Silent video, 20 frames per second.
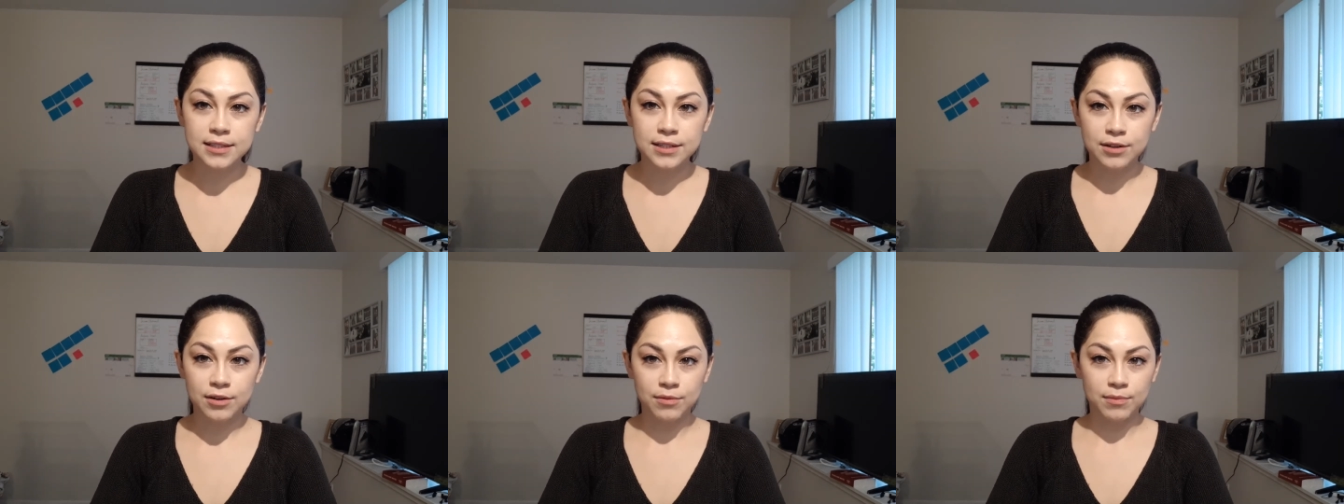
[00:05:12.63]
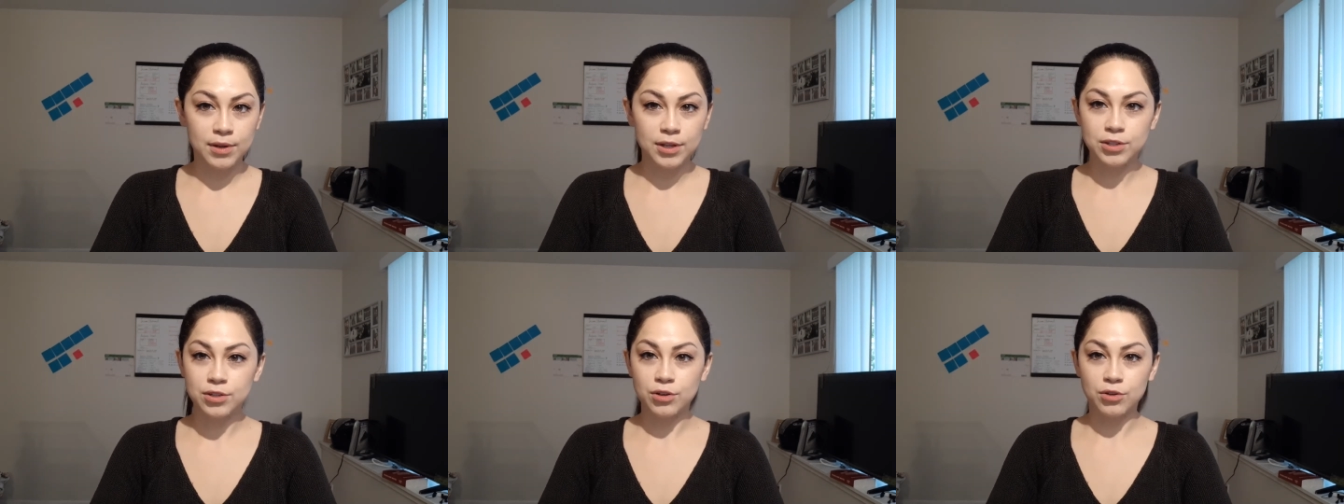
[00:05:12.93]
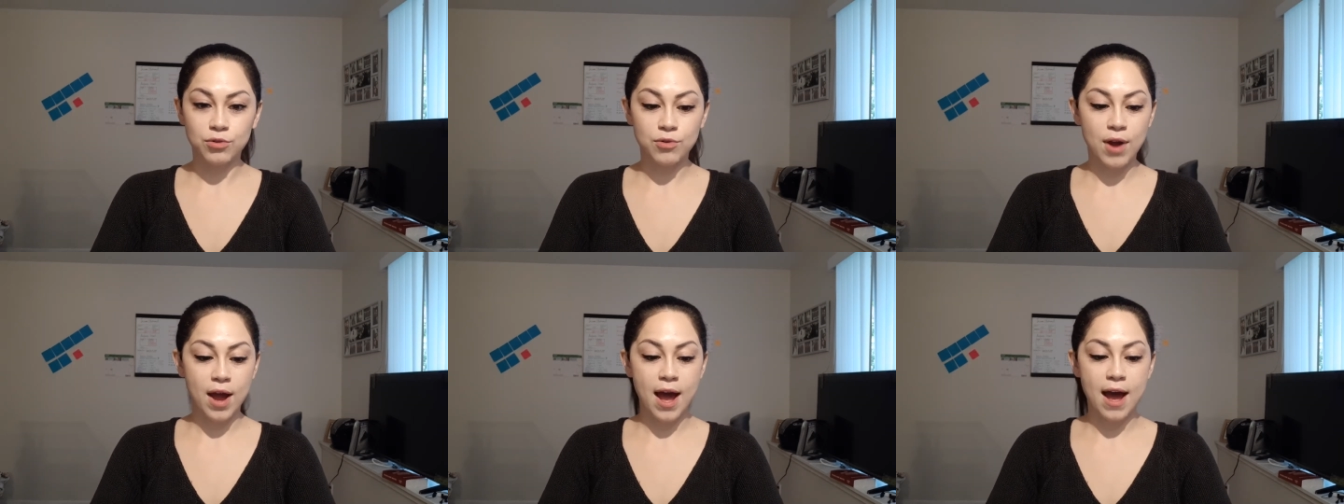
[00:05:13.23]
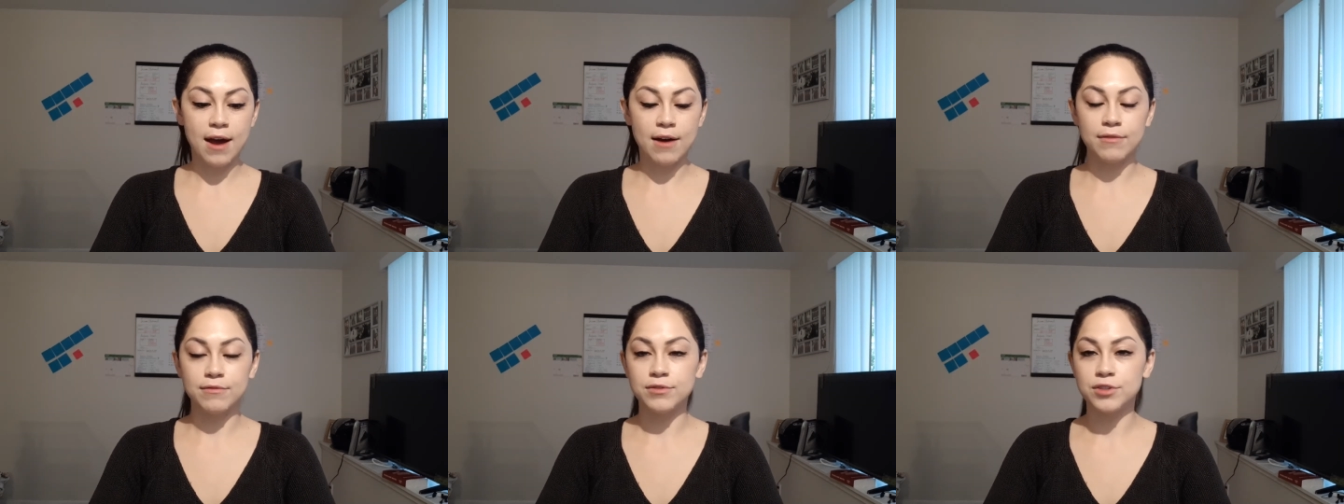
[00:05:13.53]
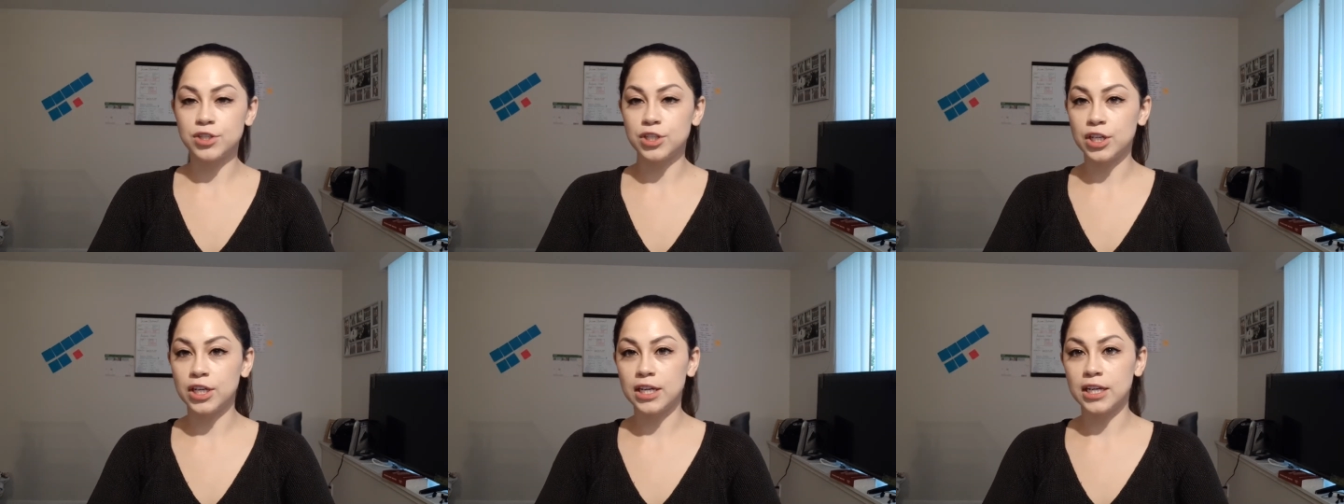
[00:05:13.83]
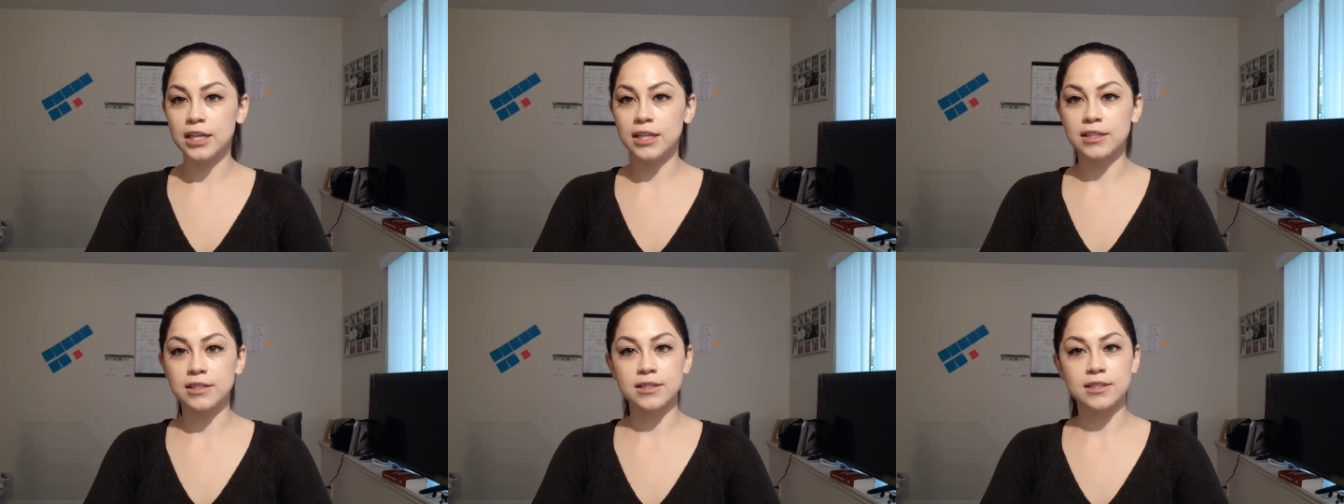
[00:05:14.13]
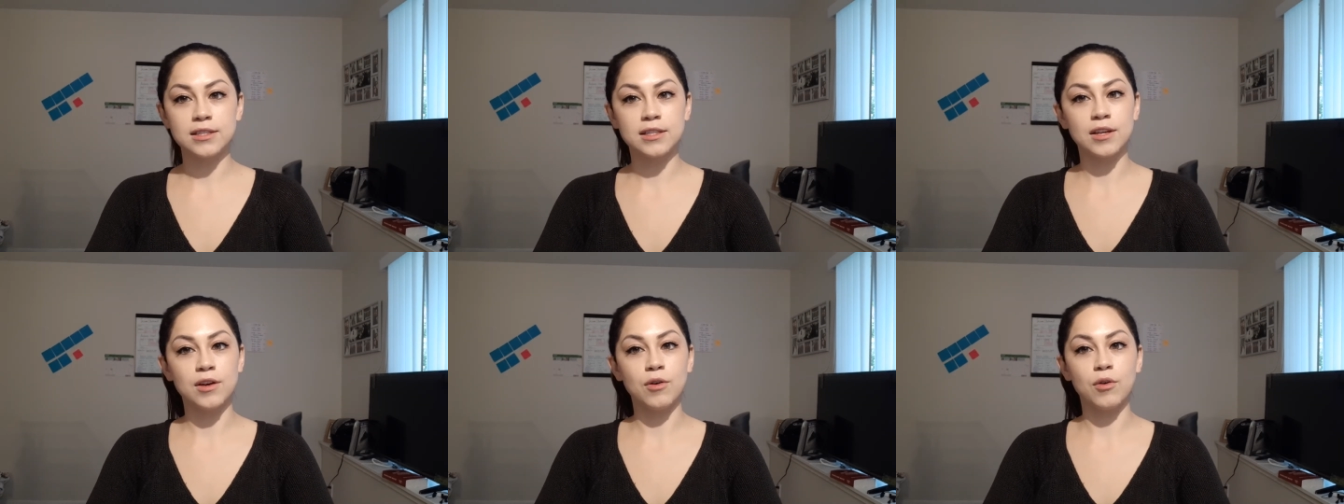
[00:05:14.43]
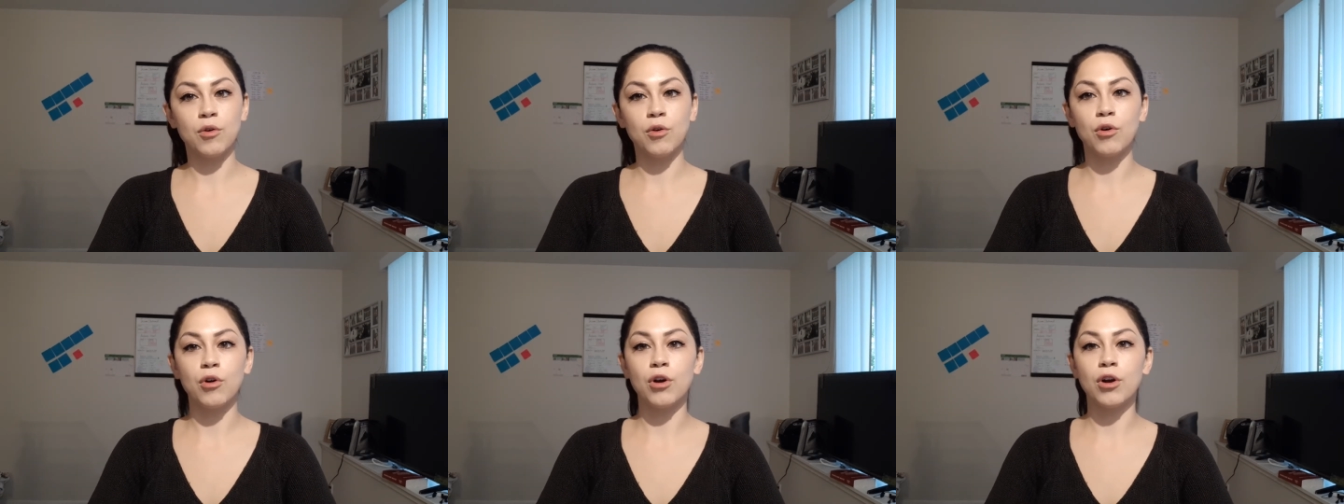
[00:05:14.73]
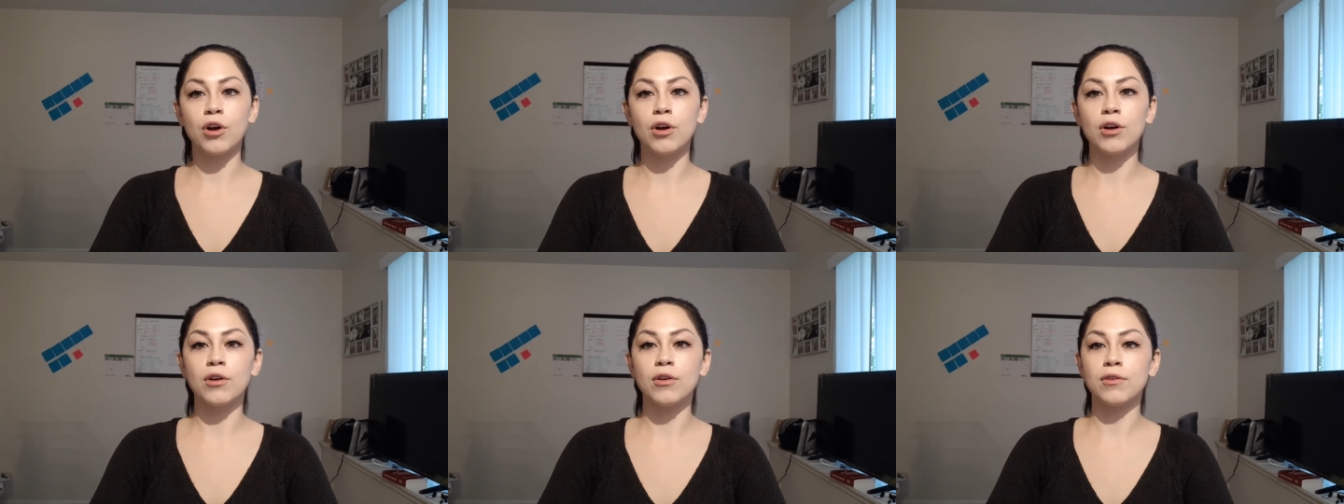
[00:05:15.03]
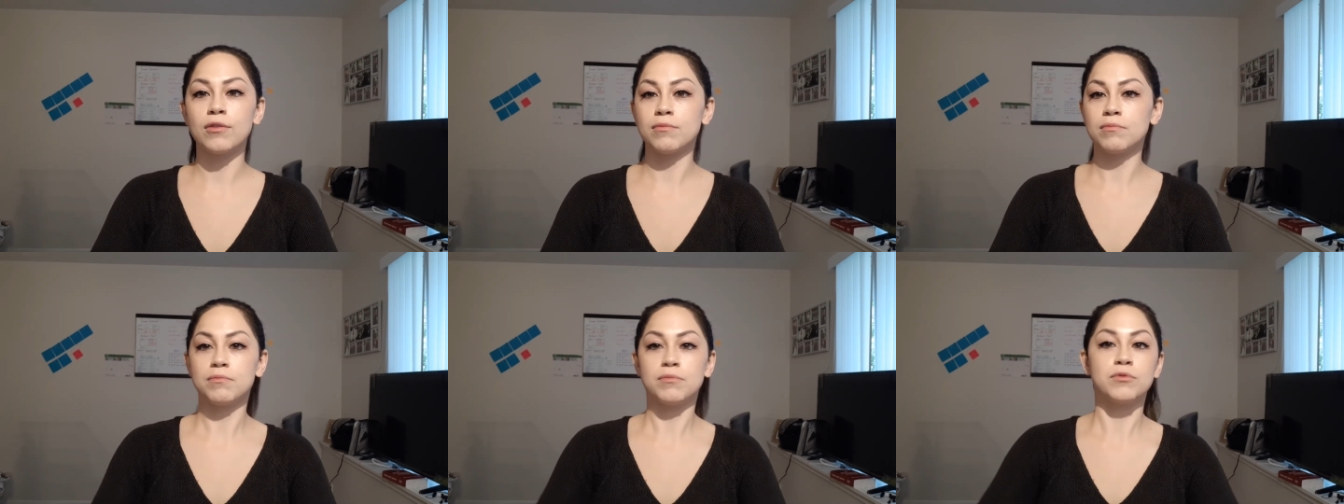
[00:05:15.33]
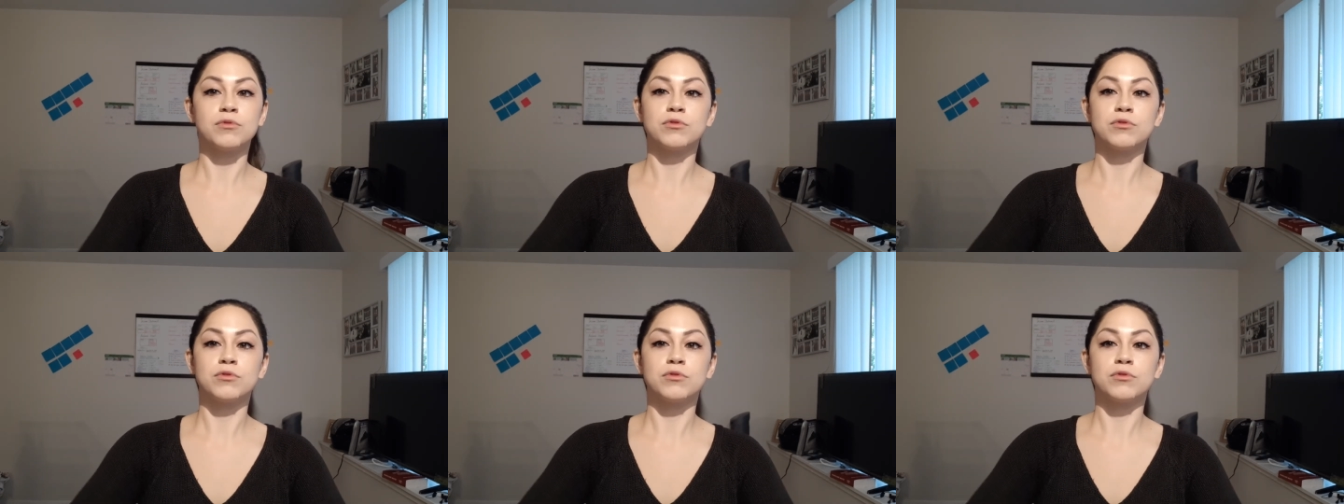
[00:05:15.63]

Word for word: you know, make sure you have jeans or